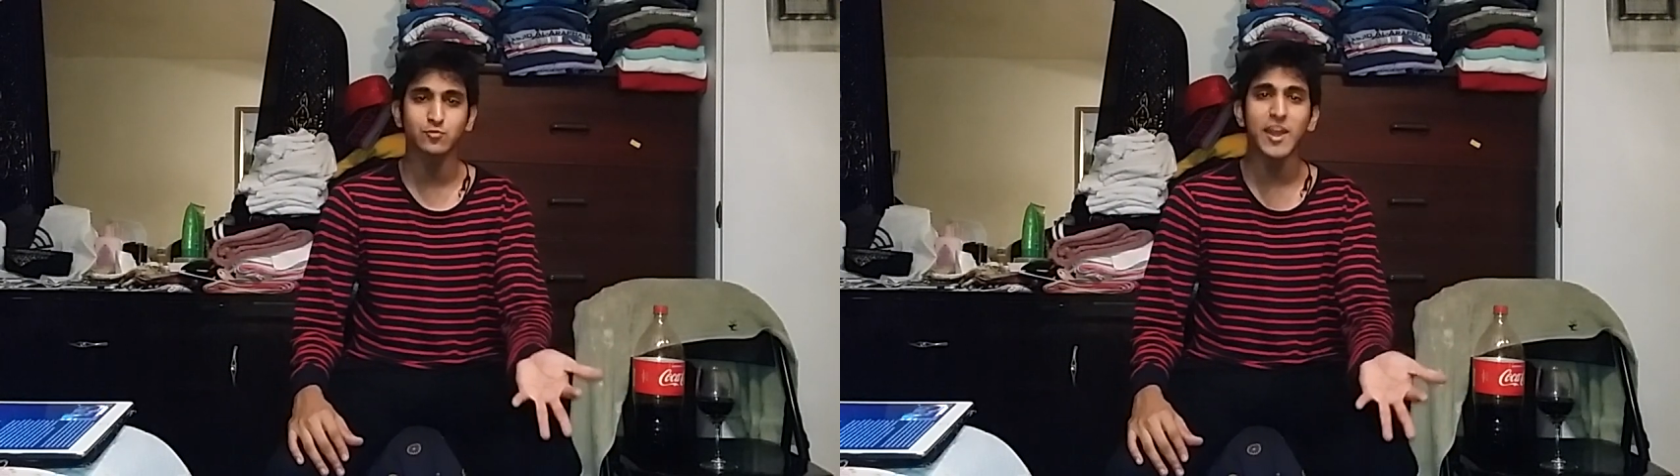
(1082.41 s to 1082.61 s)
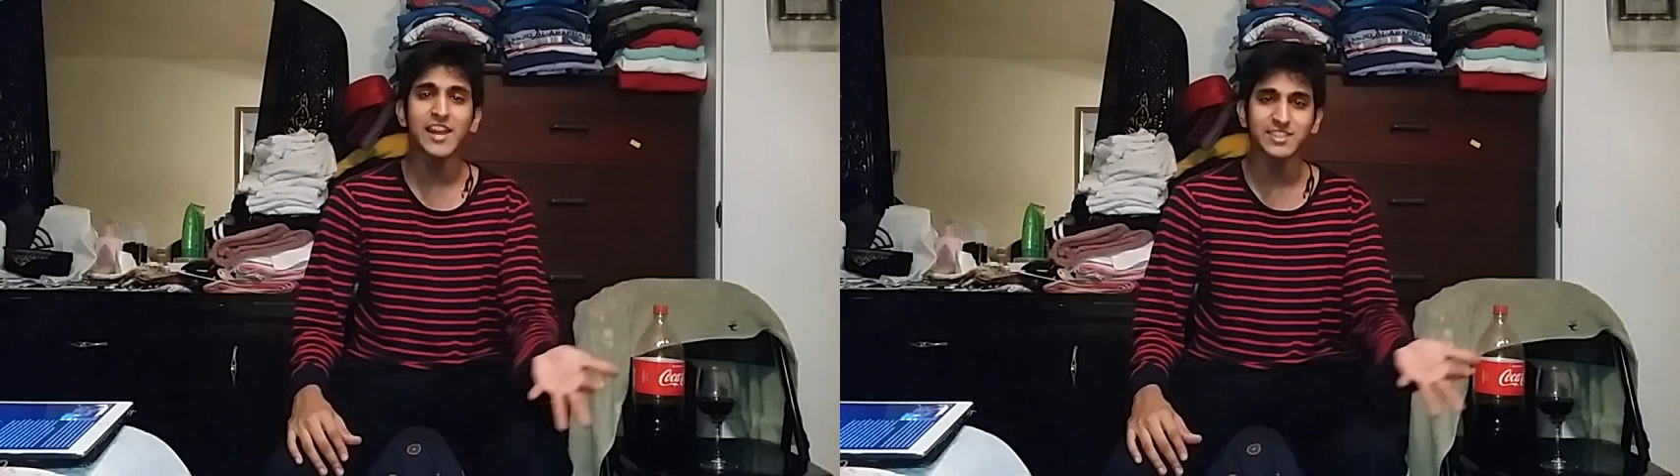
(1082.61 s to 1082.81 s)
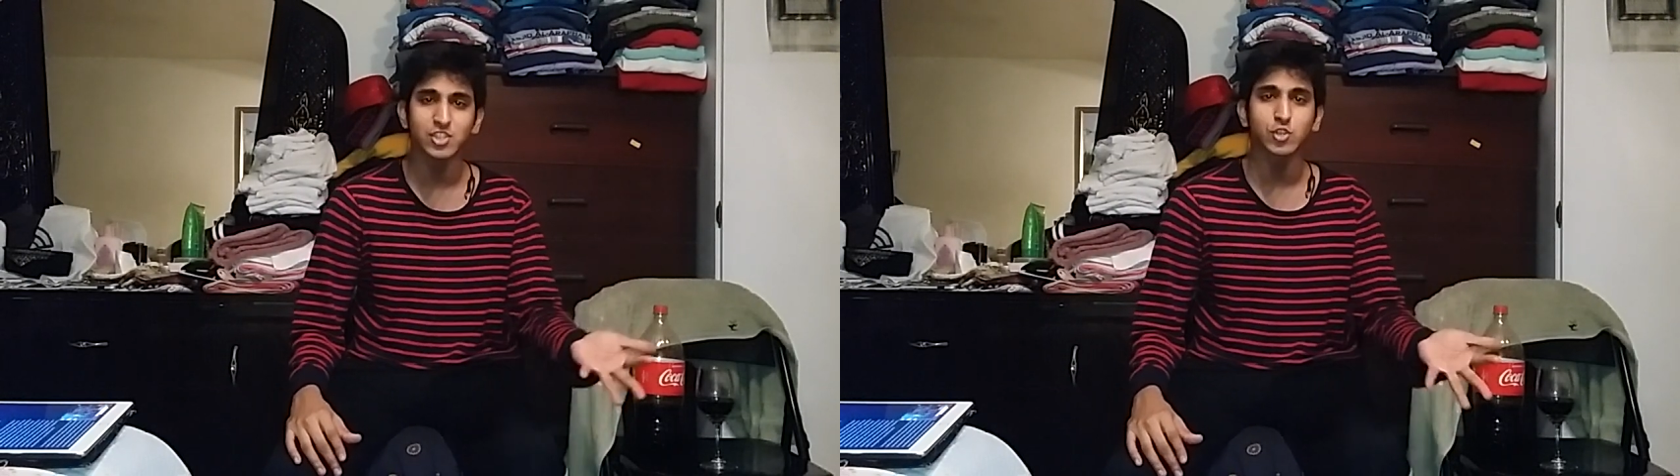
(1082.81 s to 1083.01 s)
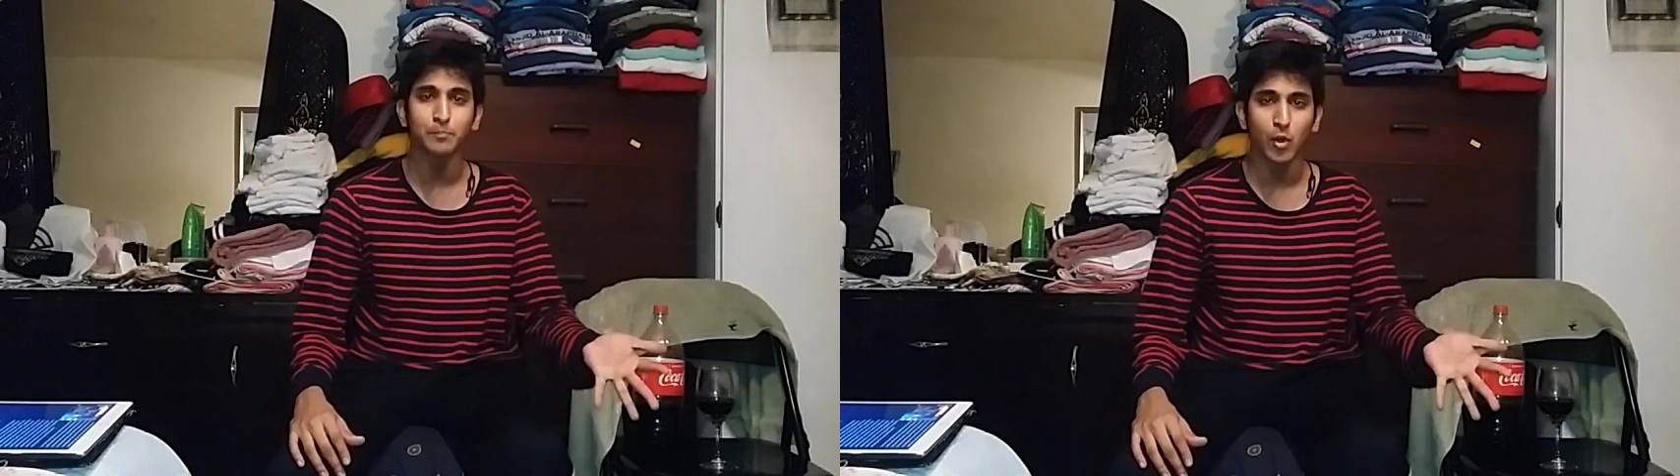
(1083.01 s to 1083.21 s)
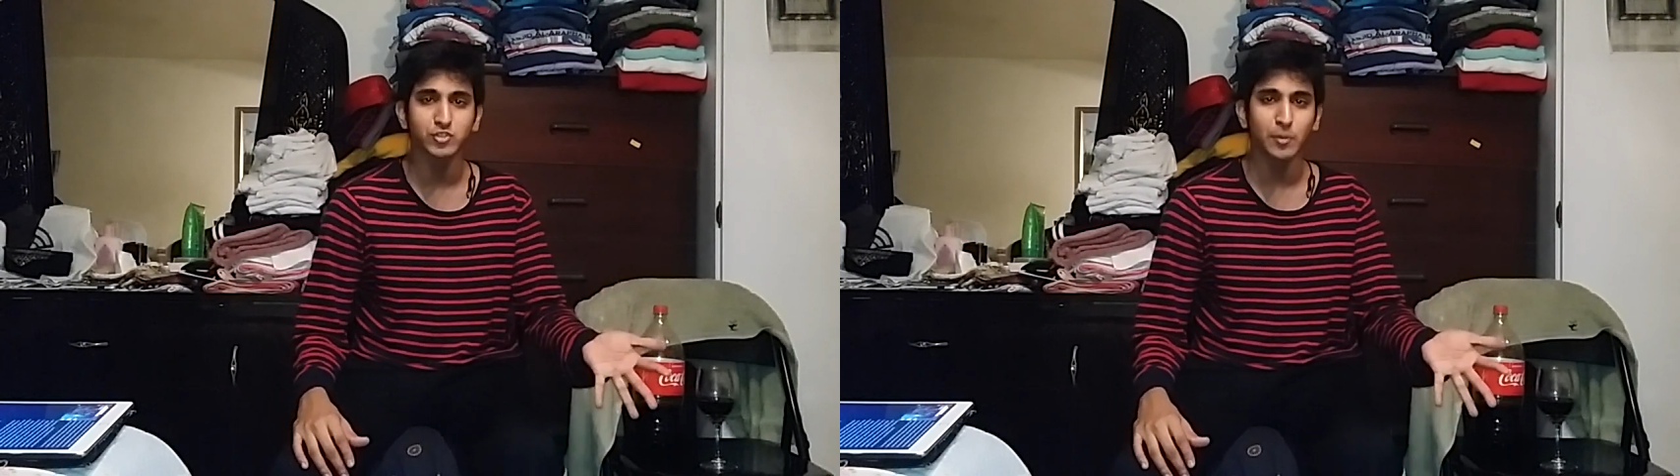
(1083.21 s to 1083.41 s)
wrestling is
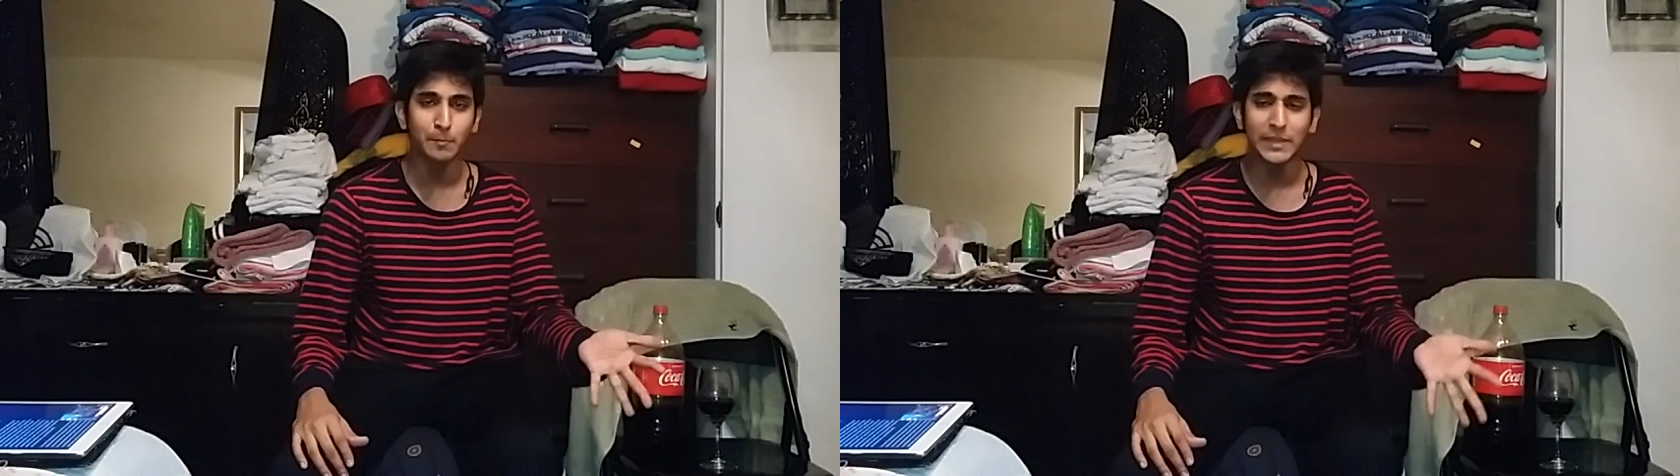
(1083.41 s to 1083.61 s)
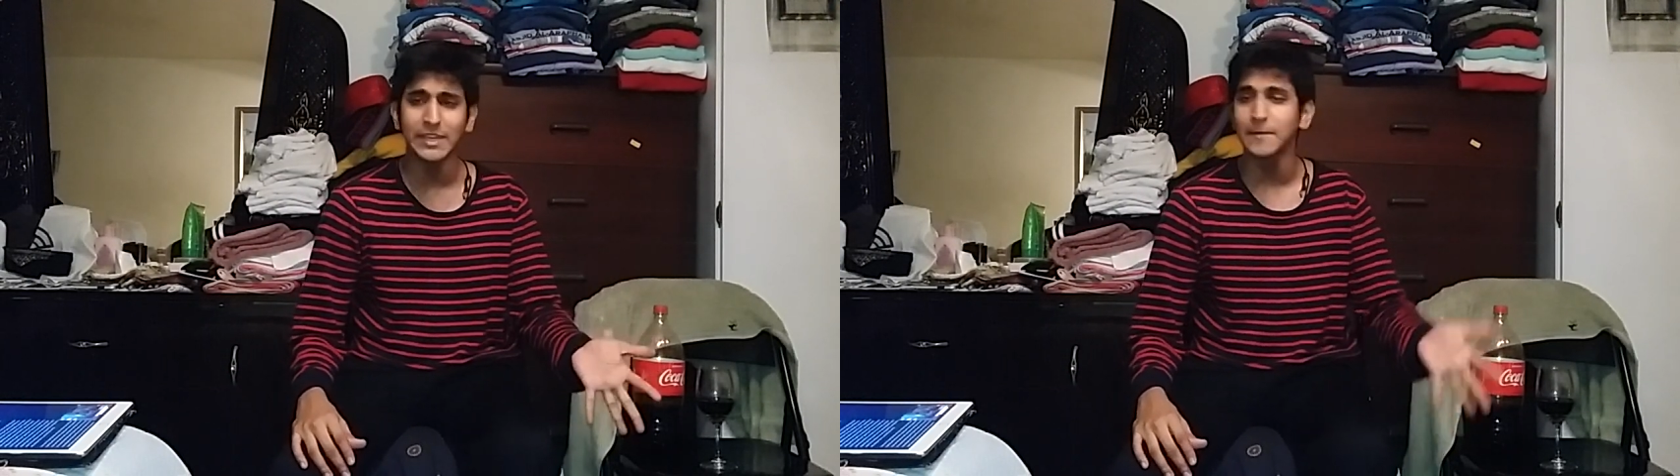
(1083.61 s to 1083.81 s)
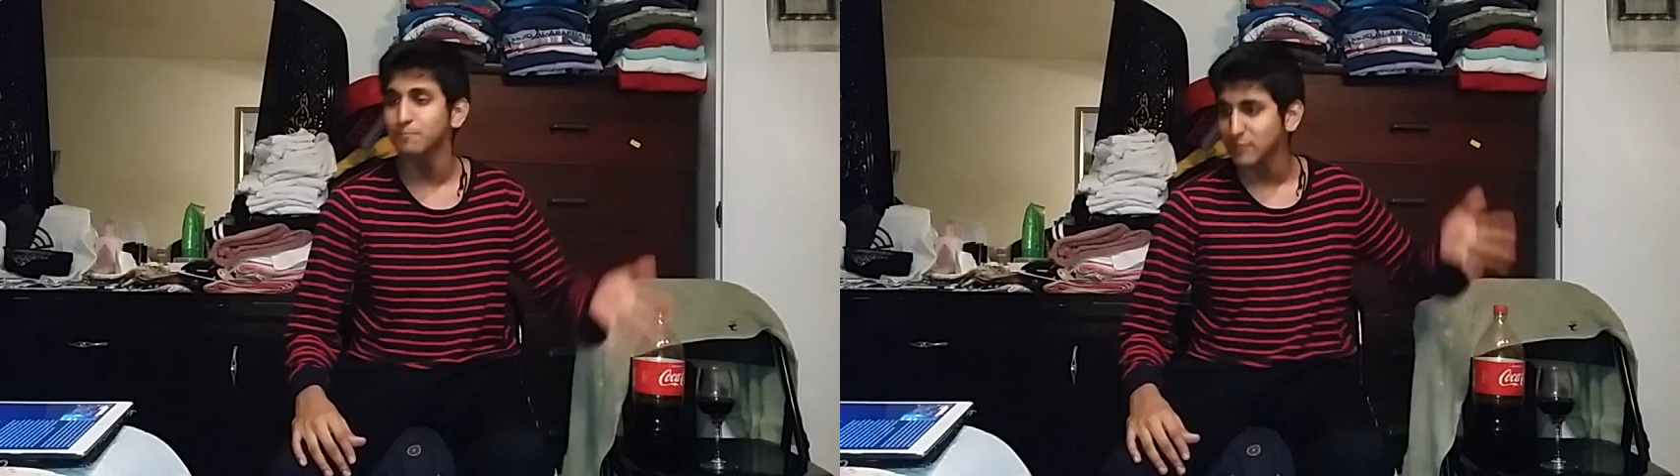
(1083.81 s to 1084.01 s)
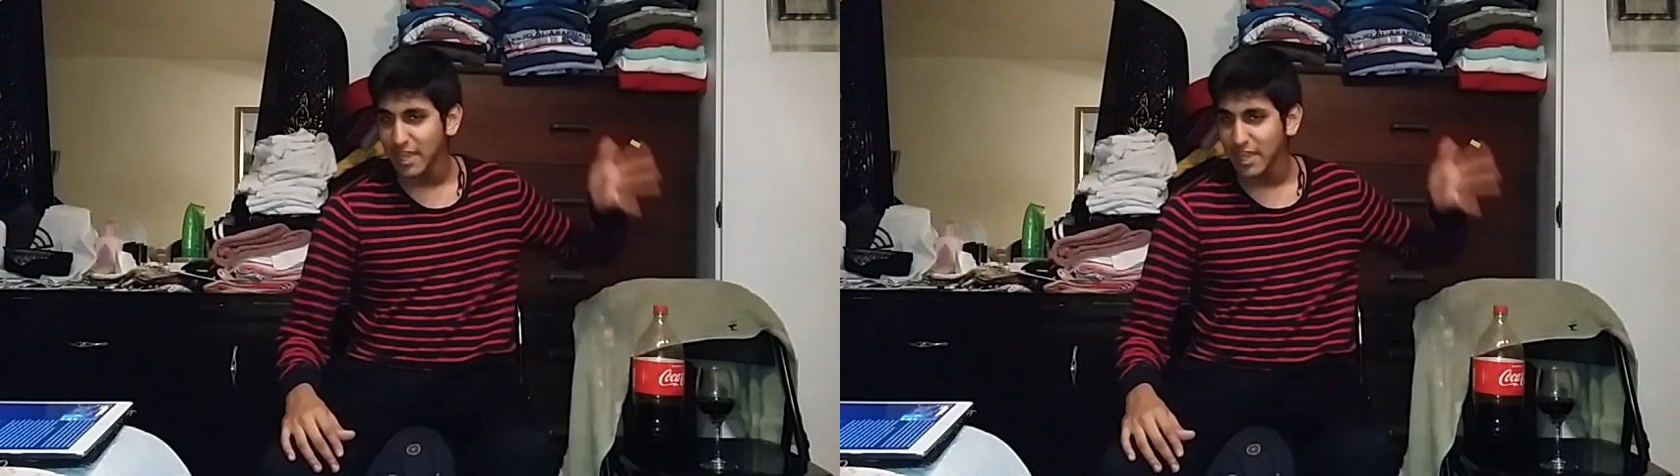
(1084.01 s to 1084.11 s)
supposed to be.